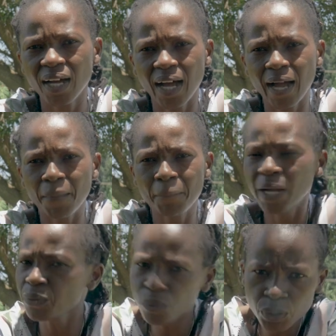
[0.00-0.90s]

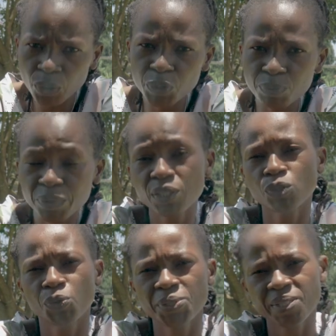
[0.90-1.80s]
are you not contributing
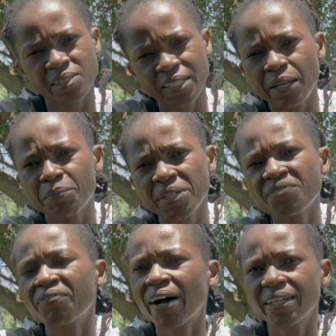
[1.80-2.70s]
towards the gender-based
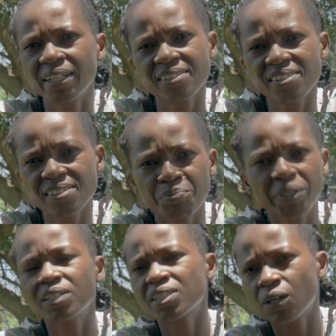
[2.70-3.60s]
violence,
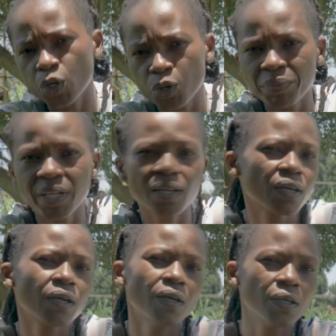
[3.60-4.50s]
be it
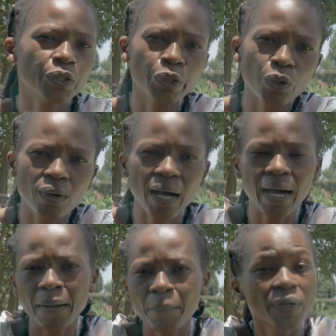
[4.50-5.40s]
economic, you know,
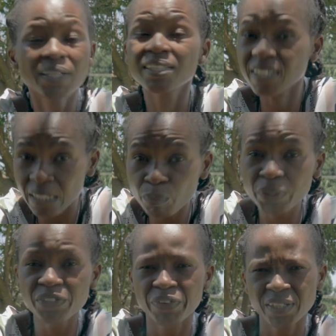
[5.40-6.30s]
politically
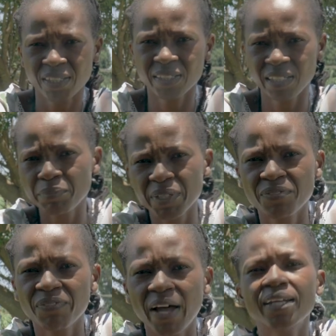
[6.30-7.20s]
motivated
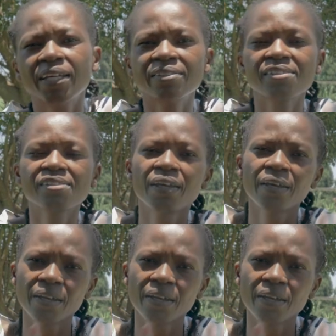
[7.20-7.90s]
gender-based violence,